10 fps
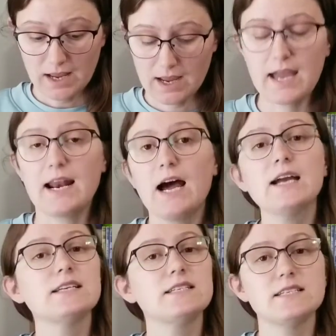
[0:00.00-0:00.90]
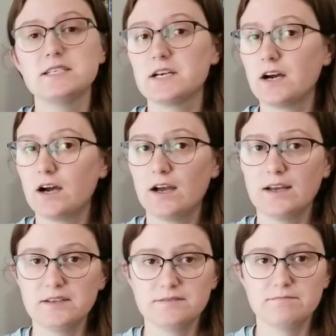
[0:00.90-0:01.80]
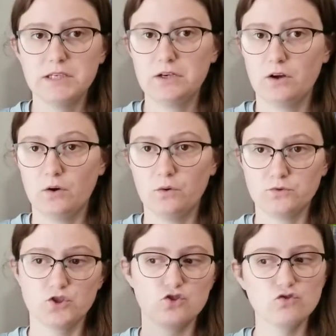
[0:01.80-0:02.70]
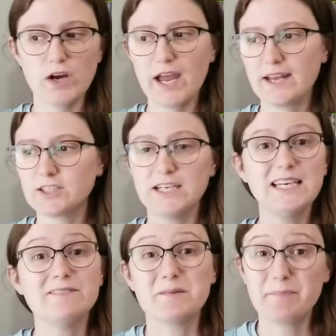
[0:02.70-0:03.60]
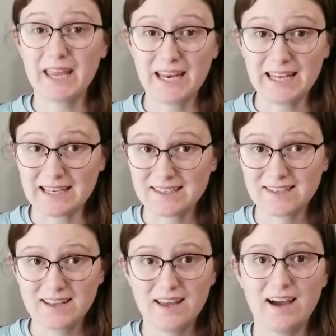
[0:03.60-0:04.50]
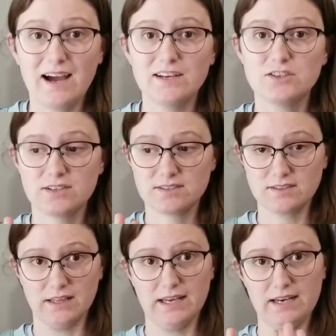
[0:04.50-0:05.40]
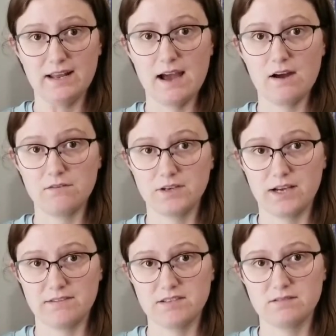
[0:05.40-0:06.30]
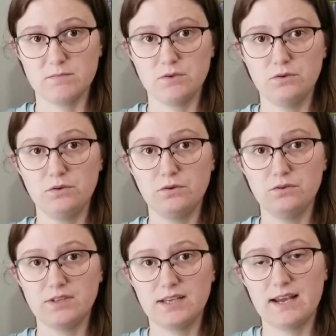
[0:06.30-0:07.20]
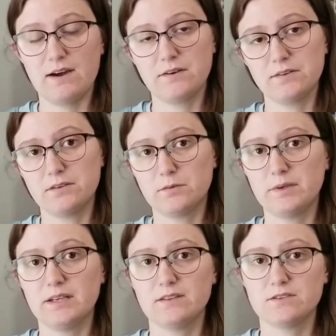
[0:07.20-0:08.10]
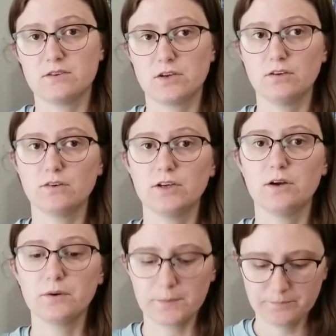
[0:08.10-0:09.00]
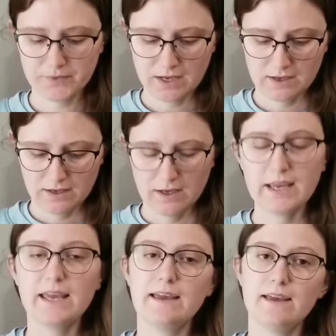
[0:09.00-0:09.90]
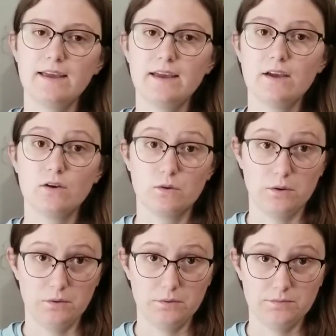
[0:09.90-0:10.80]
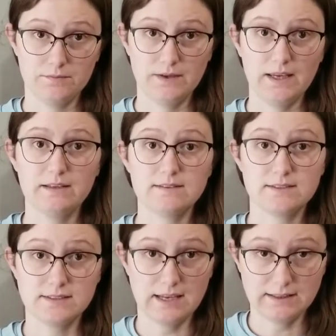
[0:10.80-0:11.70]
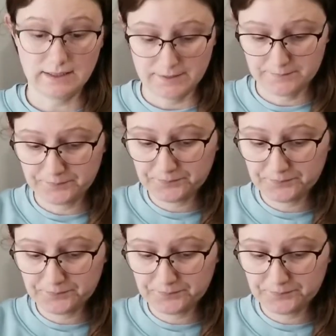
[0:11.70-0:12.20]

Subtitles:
And I did not, stretch. I didn't even pin it. I just laid it out and kind of smoothed it out a little bit, the circular yoke. It grew insanely.